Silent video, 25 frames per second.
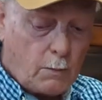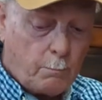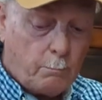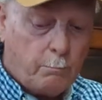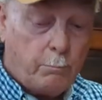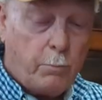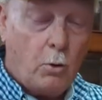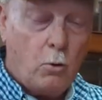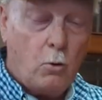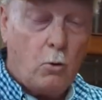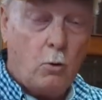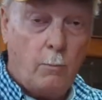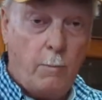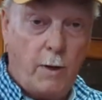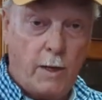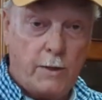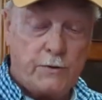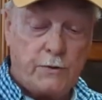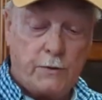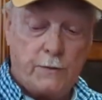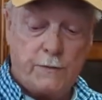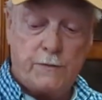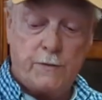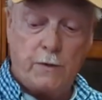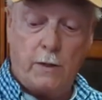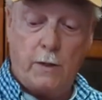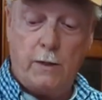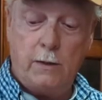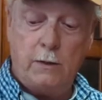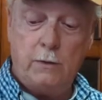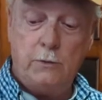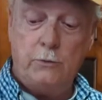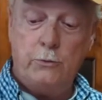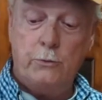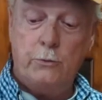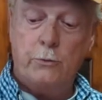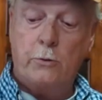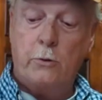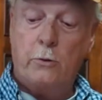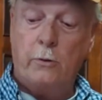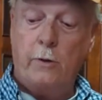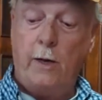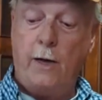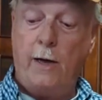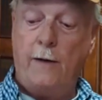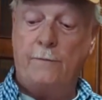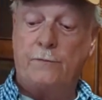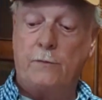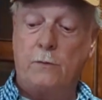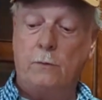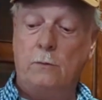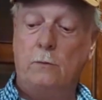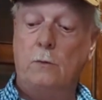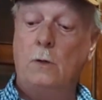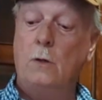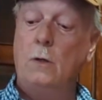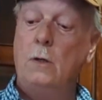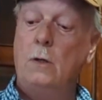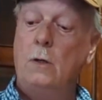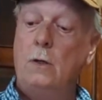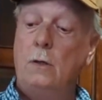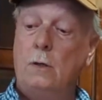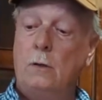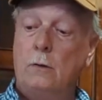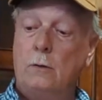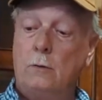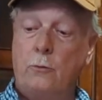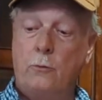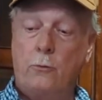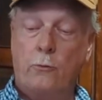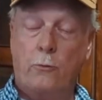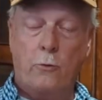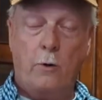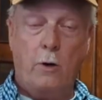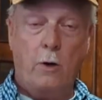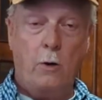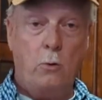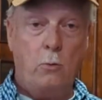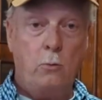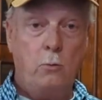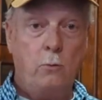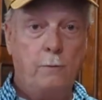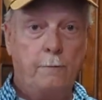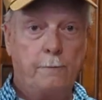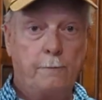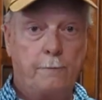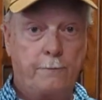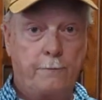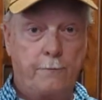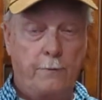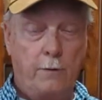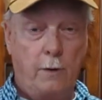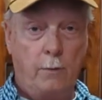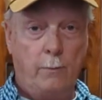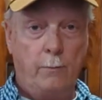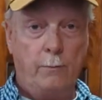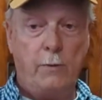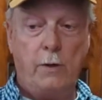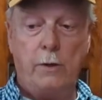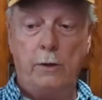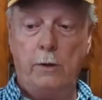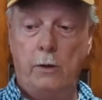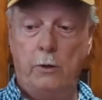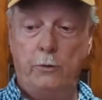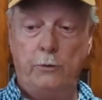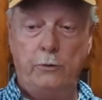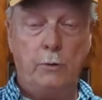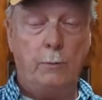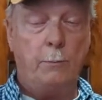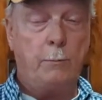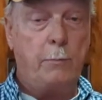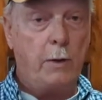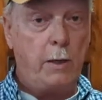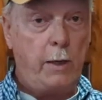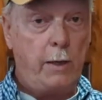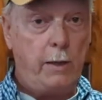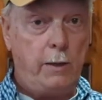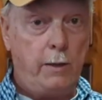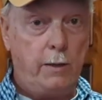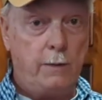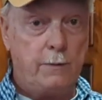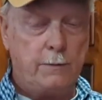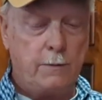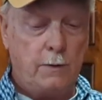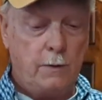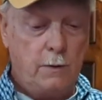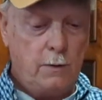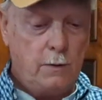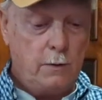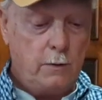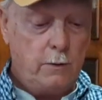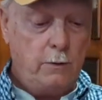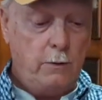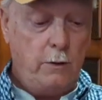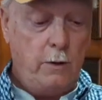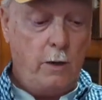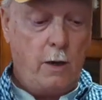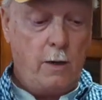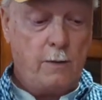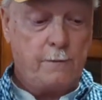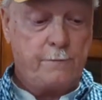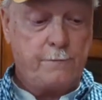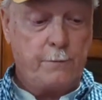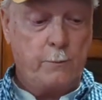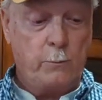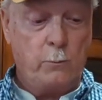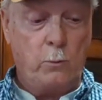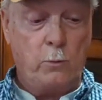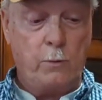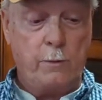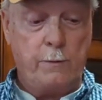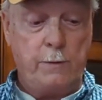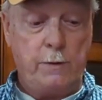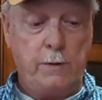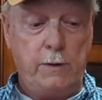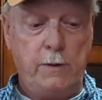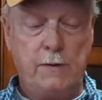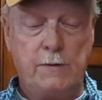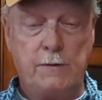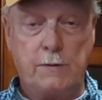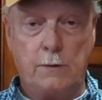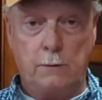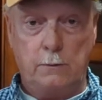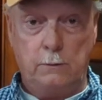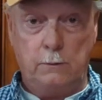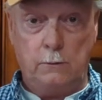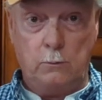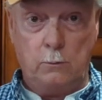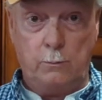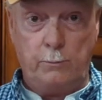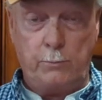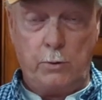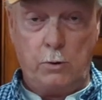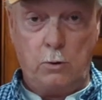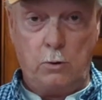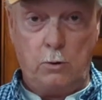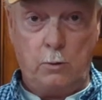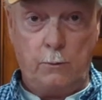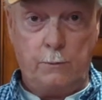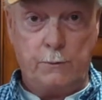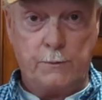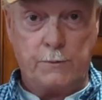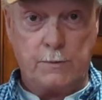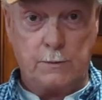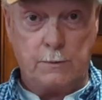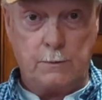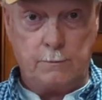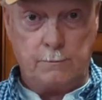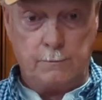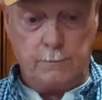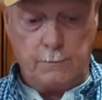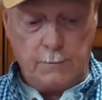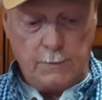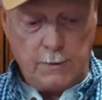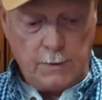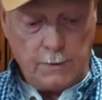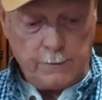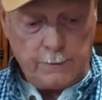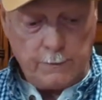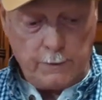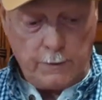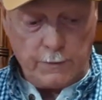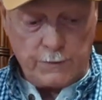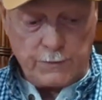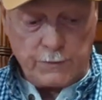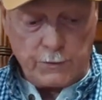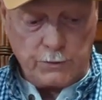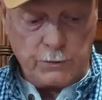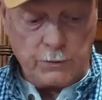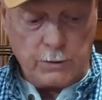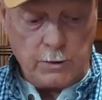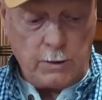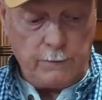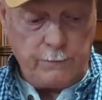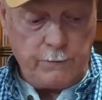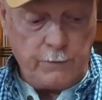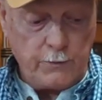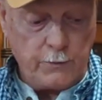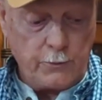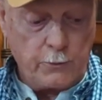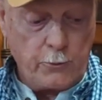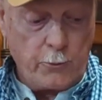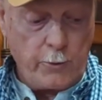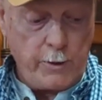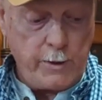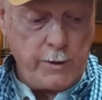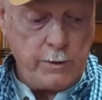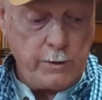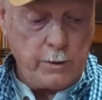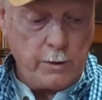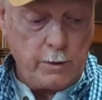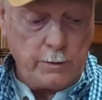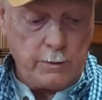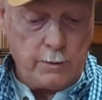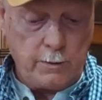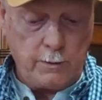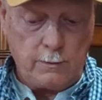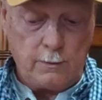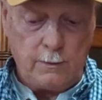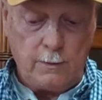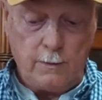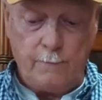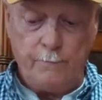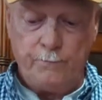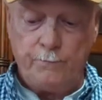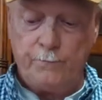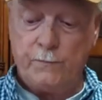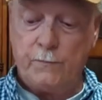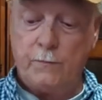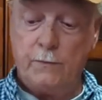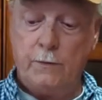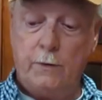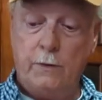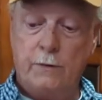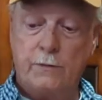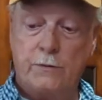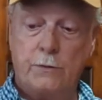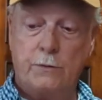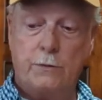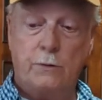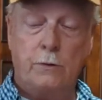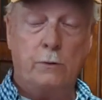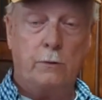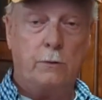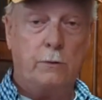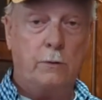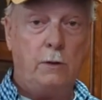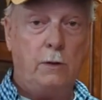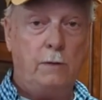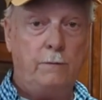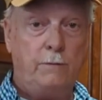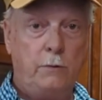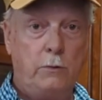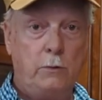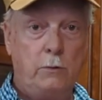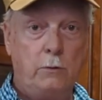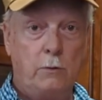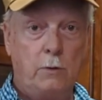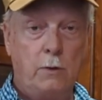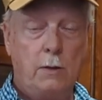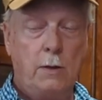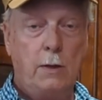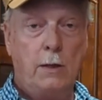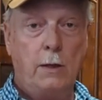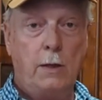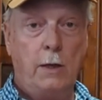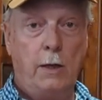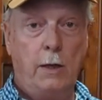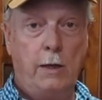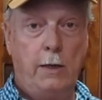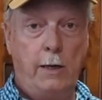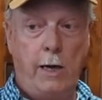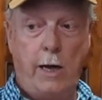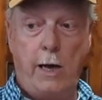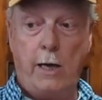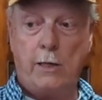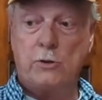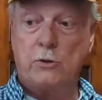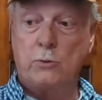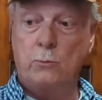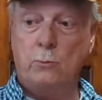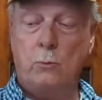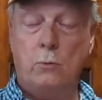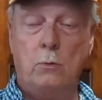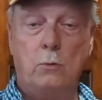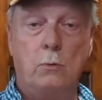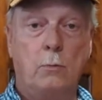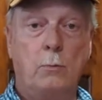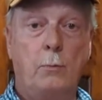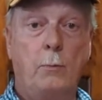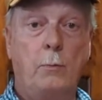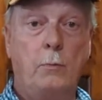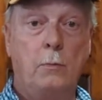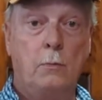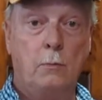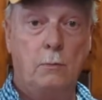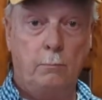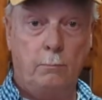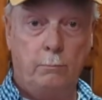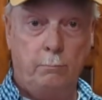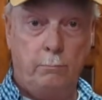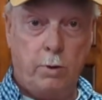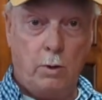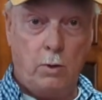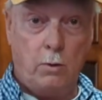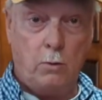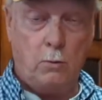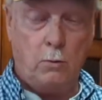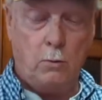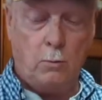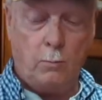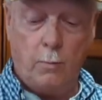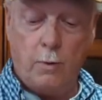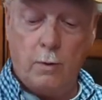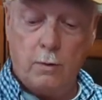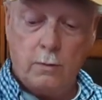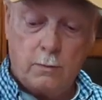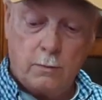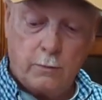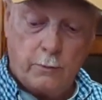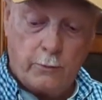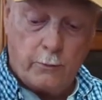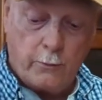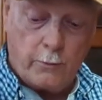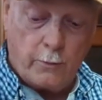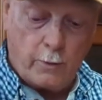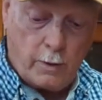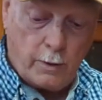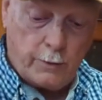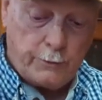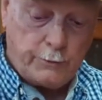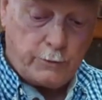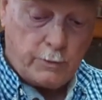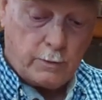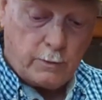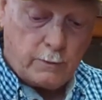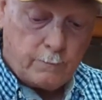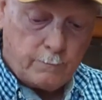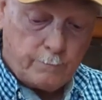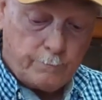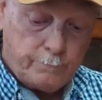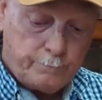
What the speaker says: bulb I should say, you're going to have to grow from an onion plant, not from one of these little bulbs. This is to give you the green onion. This is going to give you an actual bulb onion.